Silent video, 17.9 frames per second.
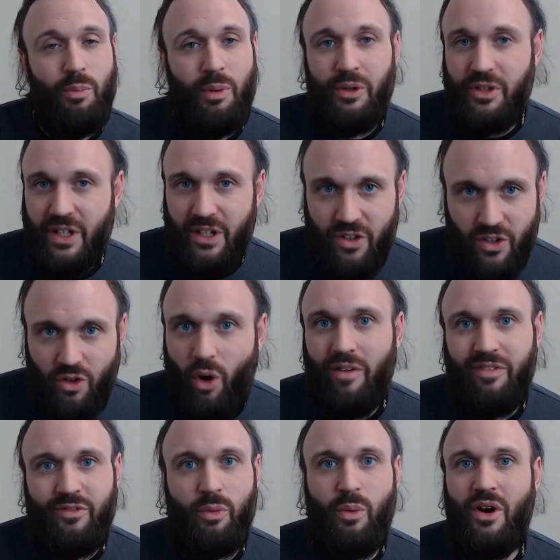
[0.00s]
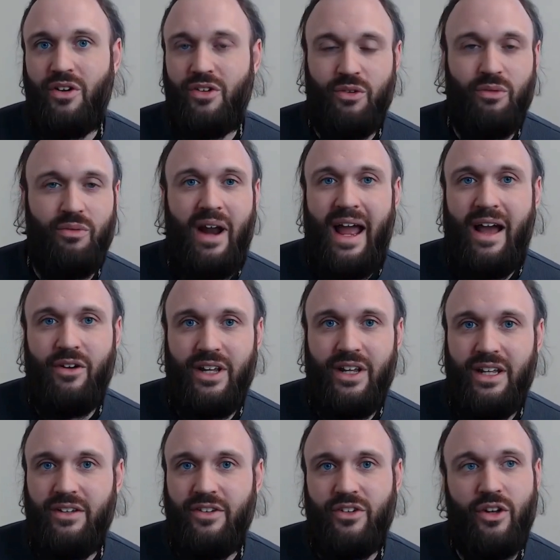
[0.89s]
We're building softwares
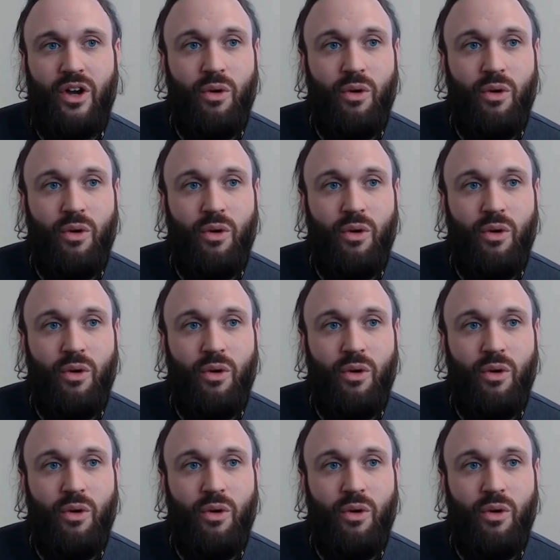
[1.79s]
around it,